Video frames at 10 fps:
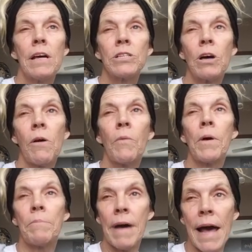So I
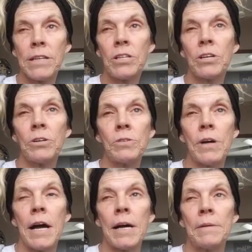went back to
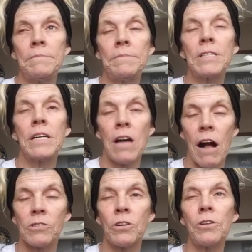um, the
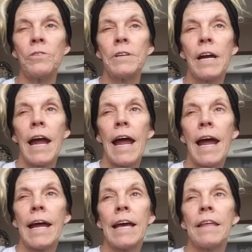doctor
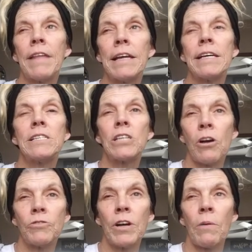and they did
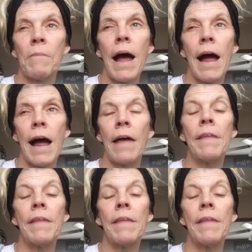surgery on my eye.